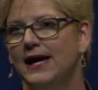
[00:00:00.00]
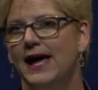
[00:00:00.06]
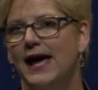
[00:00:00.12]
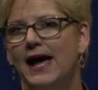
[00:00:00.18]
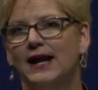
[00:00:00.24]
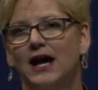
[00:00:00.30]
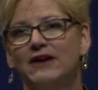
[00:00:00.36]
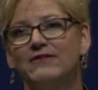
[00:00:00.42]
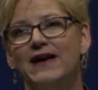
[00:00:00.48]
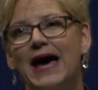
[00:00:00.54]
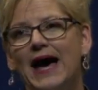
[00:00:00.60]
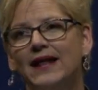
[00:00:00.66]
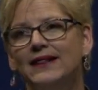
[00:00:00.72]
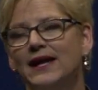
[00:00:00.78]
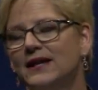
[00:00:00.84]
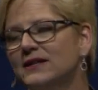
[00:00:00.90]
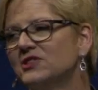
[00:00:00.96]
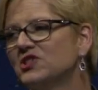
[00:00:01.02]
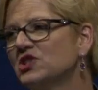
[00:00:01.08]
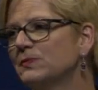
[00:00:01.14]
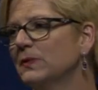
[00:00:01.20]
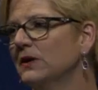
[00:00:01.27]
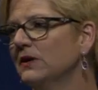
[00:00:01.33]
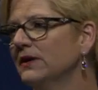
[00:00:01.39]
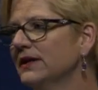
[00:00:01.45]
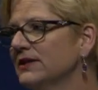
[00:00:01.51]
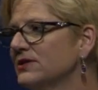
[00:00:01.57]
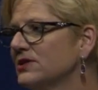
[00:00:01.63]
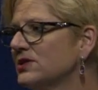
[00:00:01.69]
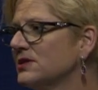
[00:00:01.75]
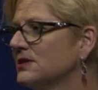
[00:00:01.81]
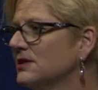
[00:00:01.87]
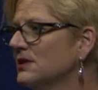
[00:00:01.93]
And I've had that
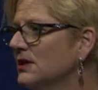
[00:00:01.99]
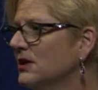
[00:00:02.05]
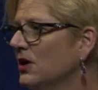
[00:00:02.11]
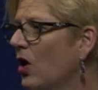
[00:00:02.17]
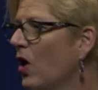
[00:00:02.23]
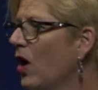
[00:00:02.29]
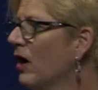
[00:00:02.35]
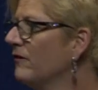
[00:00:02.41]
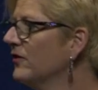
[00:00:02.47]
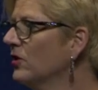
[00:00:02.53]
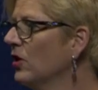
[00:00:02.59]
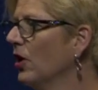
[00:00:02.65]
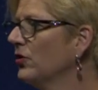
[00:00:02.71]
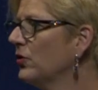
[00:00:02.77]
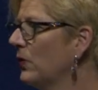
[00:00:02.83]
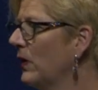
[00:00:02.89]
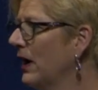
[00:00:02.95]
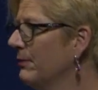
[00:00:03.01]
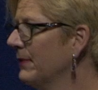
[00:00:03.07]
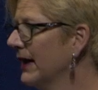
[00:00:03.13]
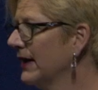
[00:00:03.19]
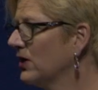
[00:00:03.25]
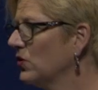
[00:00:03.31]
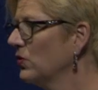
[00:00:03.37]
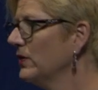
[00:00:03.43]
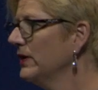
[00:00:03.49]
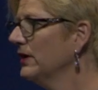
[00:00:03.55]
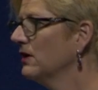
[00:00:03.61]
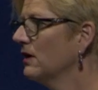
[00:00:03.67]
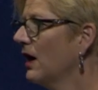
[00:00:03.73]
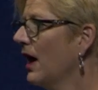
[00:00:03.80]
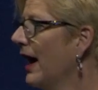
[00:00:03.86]
experience off and on throughout my career.